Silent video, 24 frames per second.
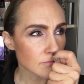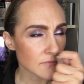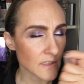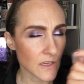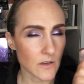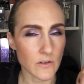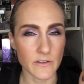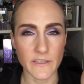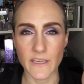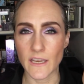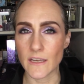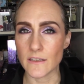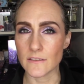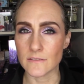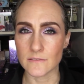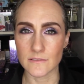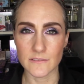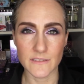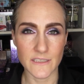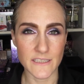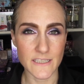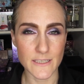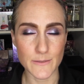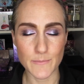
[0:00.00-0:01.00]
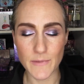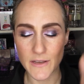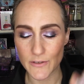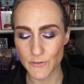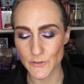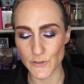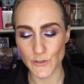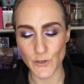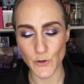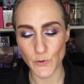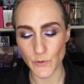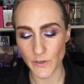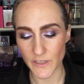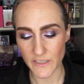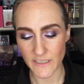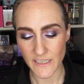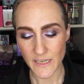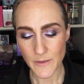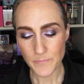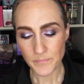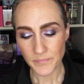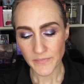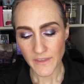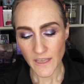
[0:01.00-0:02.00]
Oh yeah, it smells so good.
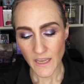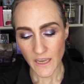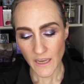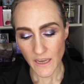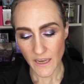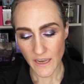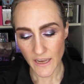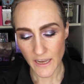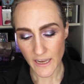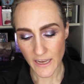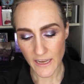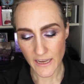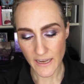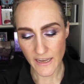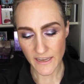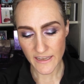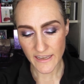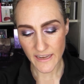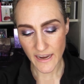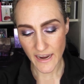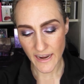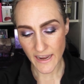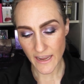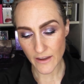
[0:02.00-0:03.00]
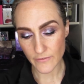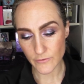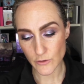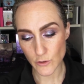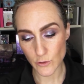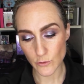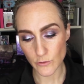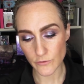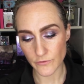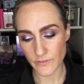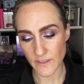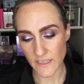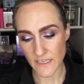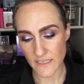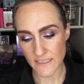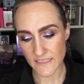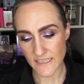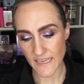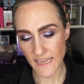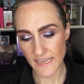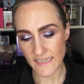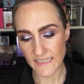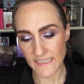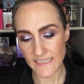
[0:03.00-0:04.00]
I have two of
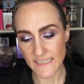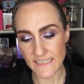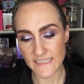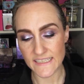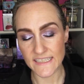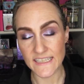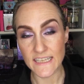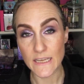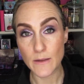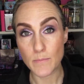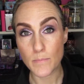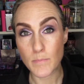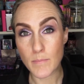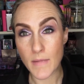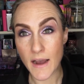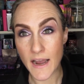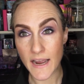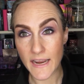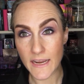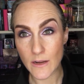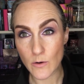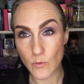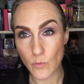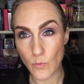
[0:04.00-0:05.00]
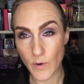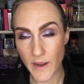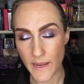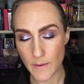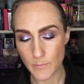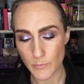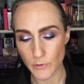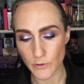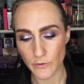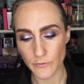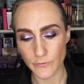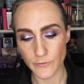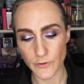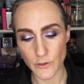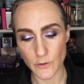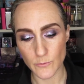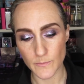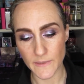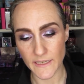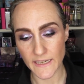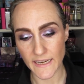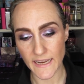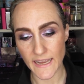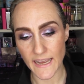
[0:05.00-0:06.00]
these and it is the My Way
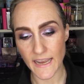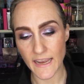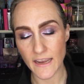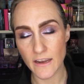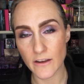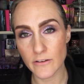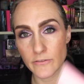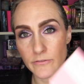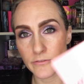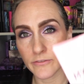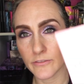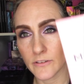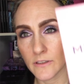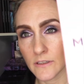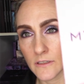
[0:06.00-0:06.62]
perfume and I have